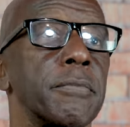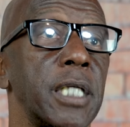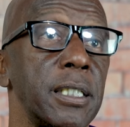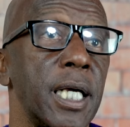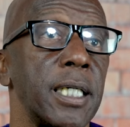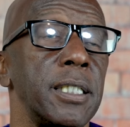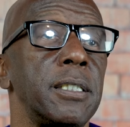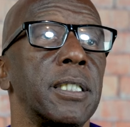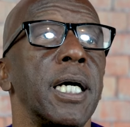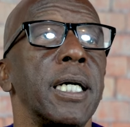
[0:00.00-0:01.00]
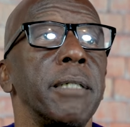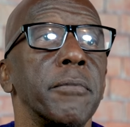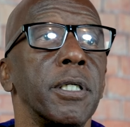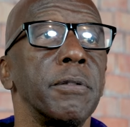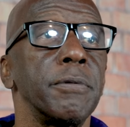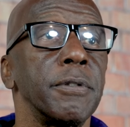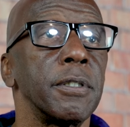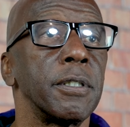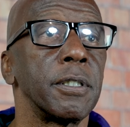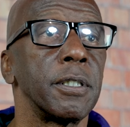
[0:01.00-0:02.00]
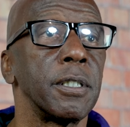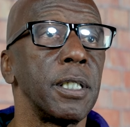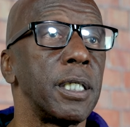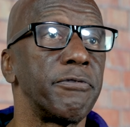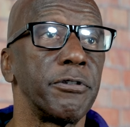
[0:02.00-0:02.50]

That's how this game go. And